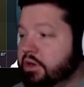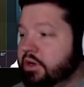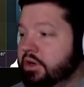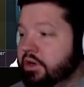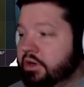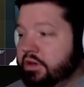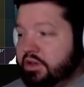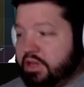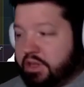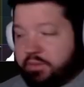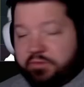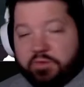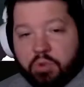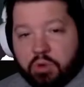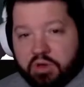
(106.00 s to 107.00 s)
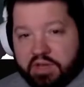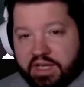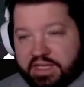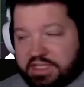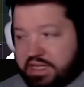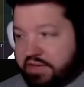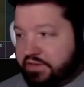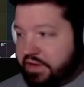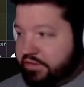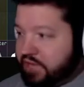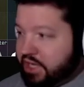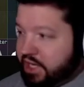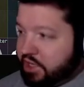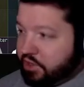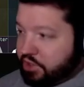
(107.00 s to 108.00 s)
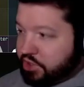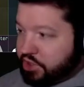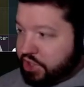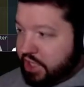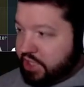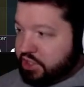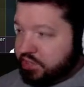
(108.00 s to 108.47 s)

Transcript: the M4 and the SA58, you can change